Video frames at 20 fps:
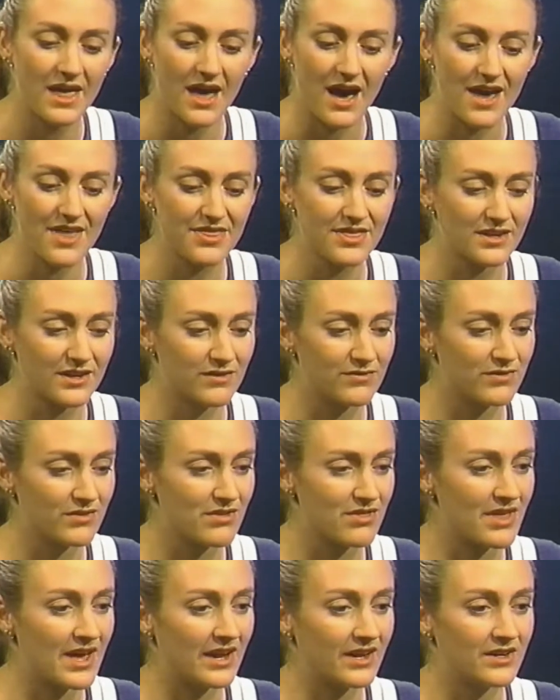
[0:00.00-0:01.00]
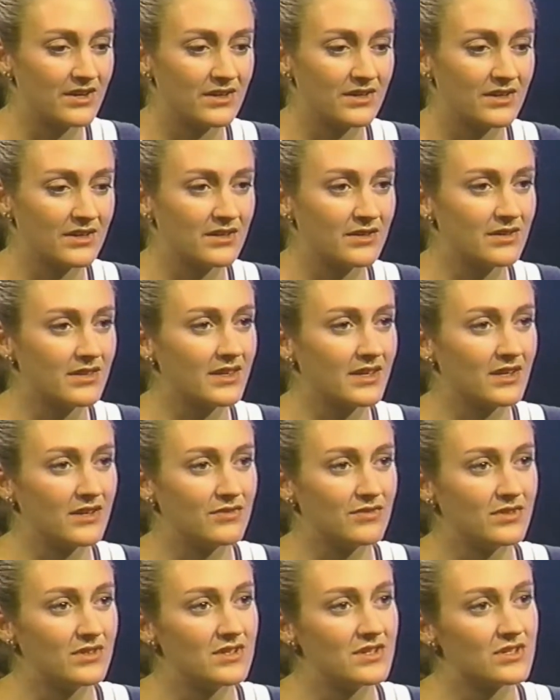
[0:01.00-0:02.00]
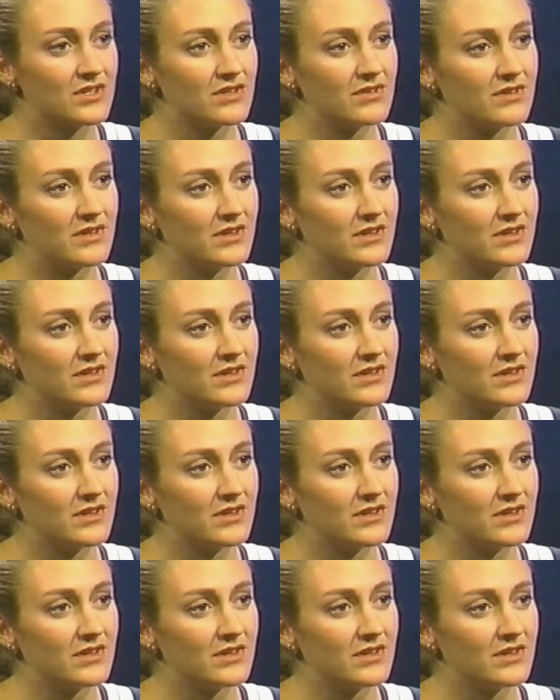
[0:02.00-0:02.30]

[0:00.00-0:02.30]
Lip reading: I think if you're that good, and I think if you deserve it,